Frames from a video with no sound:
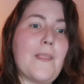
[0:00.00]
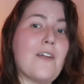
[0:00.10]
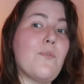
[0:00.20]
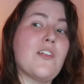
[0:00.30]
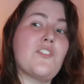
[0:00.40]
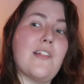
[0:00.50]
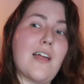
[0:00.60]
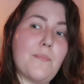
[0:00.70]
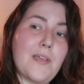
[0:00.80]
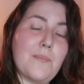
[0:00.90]
I've watched a
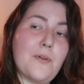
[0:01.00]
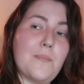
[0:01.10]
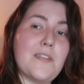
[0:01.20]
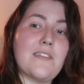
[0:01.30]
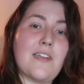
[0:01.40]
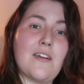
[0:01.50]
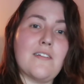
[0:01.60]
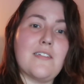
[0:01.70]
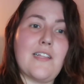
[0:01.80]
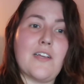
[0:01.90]
lot of people be
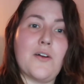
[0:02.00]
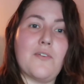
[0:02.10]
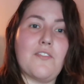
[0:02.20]
scared to let go